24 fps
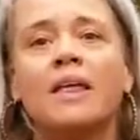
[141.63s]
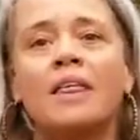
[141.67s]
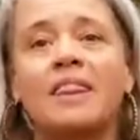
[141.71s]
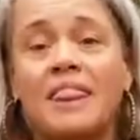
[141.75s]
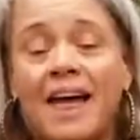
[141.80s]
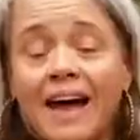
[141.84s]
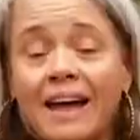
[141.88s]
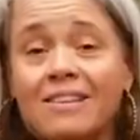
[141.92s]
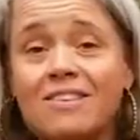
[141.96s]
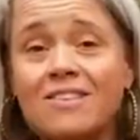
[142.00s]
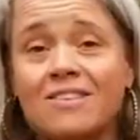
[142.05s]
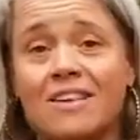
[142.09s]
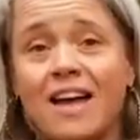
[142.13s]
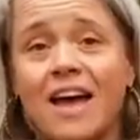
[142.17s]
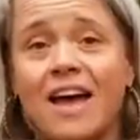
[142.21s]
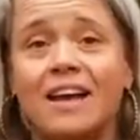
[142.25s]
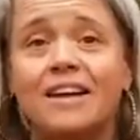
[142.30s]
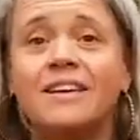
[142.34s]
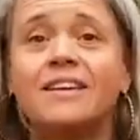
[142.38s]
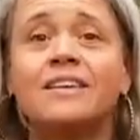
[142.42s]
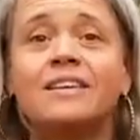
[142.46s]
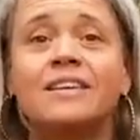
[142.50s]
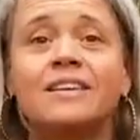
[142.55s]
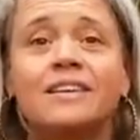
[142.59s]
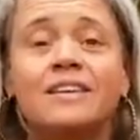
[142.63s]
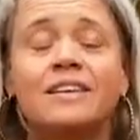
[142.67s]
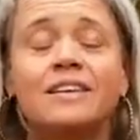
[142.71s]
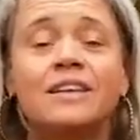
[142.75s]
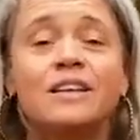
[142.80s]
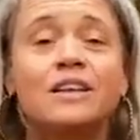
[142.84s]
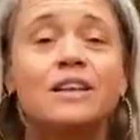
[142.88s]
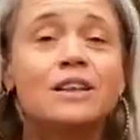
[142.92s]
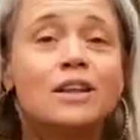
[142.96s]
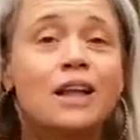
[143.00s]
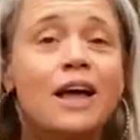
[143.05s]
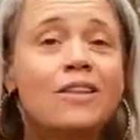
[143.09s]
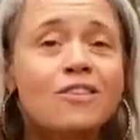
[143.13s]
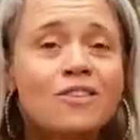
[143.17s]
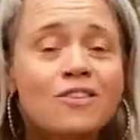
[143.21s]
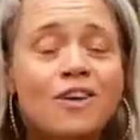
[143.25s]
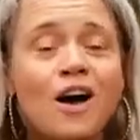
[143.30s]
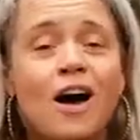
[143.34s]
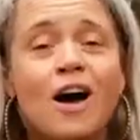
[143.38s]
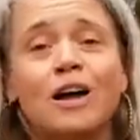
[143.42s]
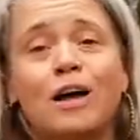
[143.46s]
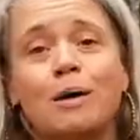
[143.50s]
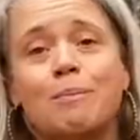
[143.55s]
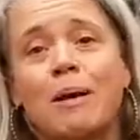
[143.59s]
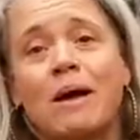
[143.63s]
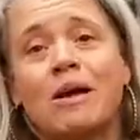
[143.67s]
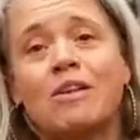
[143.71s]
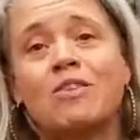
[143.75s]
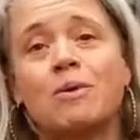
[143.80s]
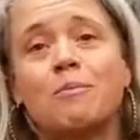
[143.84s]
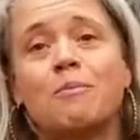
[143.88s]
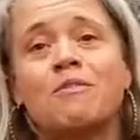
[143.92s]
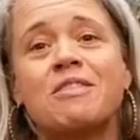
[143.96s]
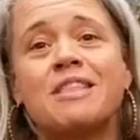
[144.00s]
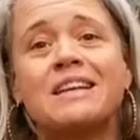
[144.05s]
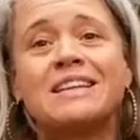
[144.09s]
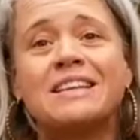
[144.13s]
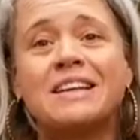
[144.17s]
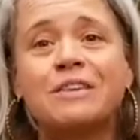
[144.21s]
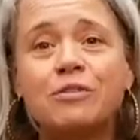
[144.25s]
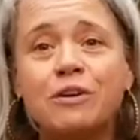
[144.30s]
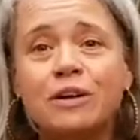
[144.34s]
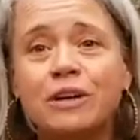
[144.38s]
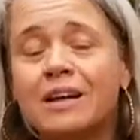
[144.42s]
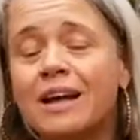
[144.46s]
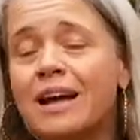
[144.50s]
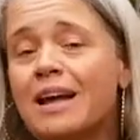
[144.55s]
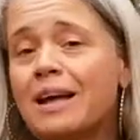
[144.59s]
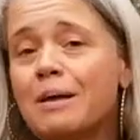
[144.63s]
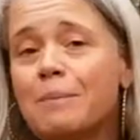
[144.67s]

That said, let's talk about some of the different